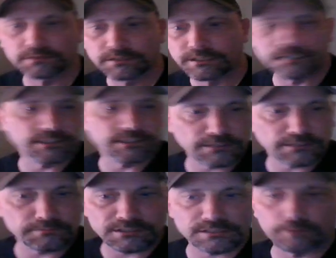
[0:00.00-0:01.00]
It didn't give
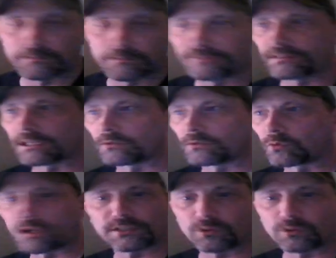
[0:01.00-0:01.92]
me something to fucking want to